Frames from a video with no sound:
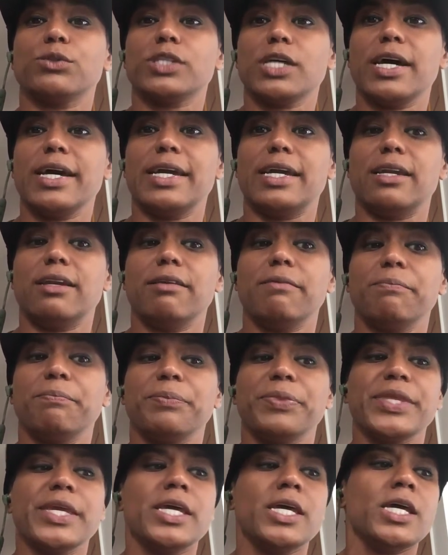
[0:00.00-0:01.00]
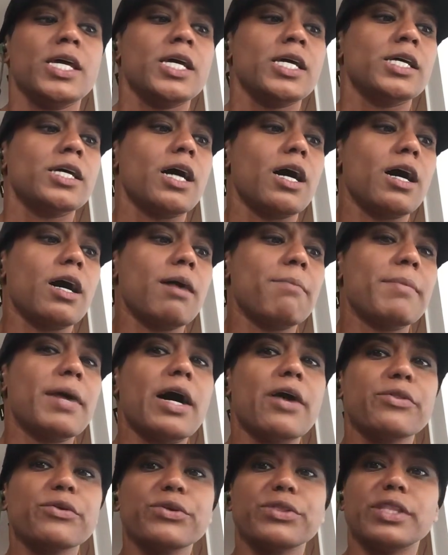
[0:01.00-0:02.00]
tight.
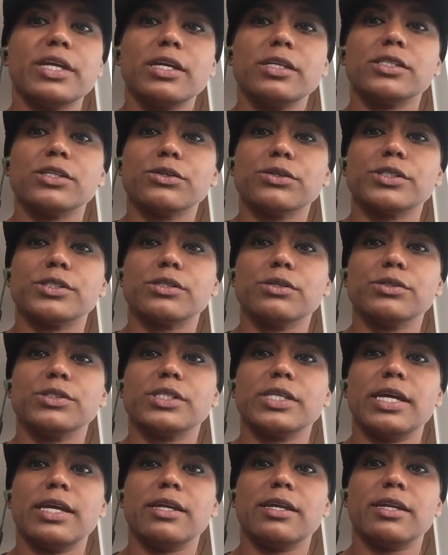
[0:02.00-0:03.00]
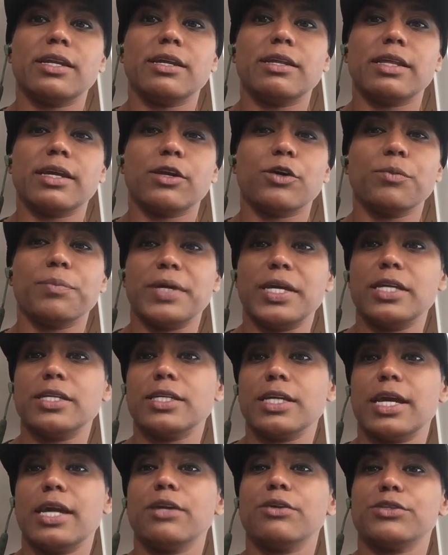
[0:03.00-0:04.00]
Other things that are associated that could be
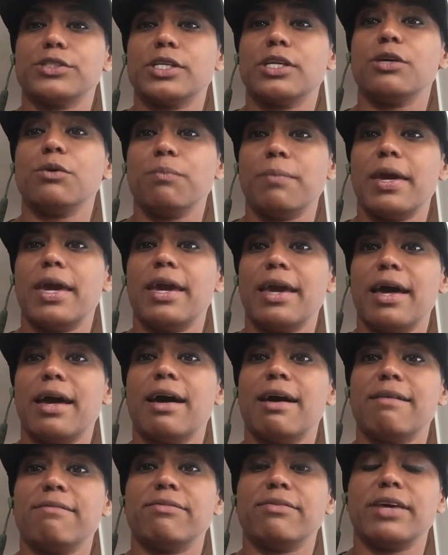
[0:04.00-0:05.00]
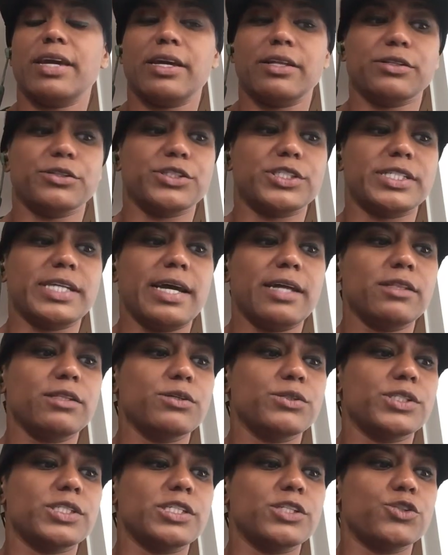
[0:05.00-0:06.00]
indicators that you may have
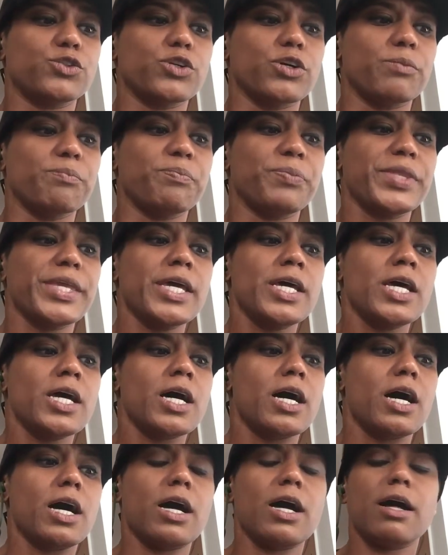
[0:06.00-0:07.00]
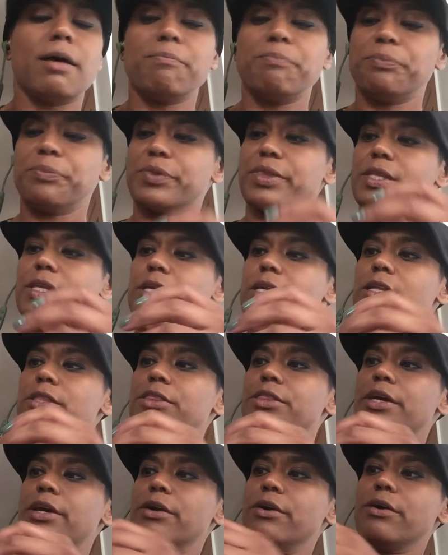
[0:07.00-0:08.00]
Ehlers-Danlos syndrome.
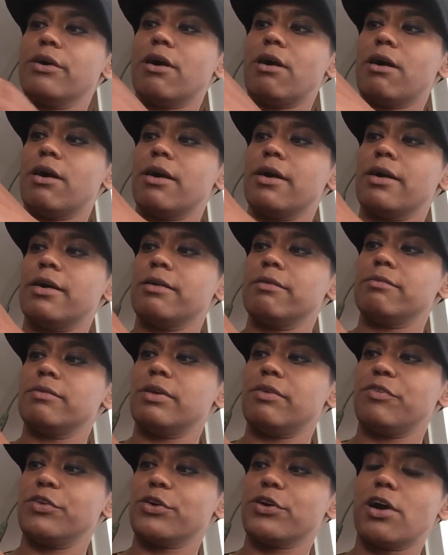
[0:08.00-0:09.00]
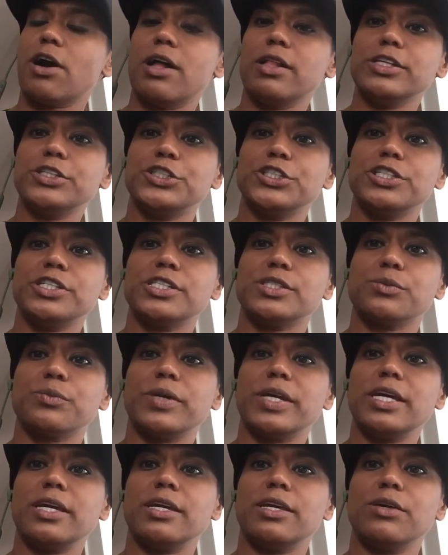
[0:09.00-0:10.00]
There are, if your collagen is
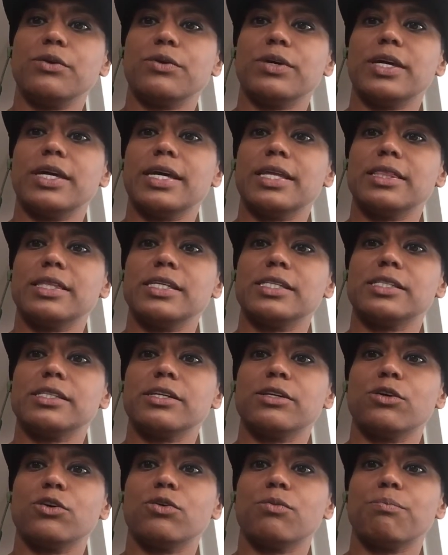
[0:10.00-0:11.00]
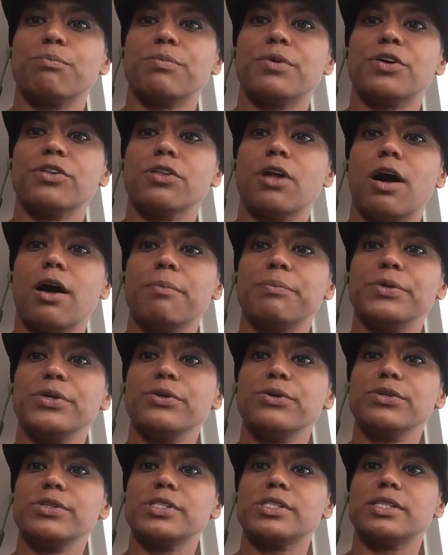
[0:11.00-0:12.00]
weak, you can get these little
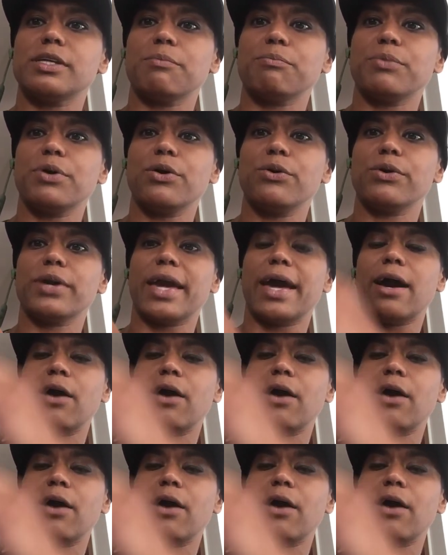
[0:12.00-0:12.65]
globules that poke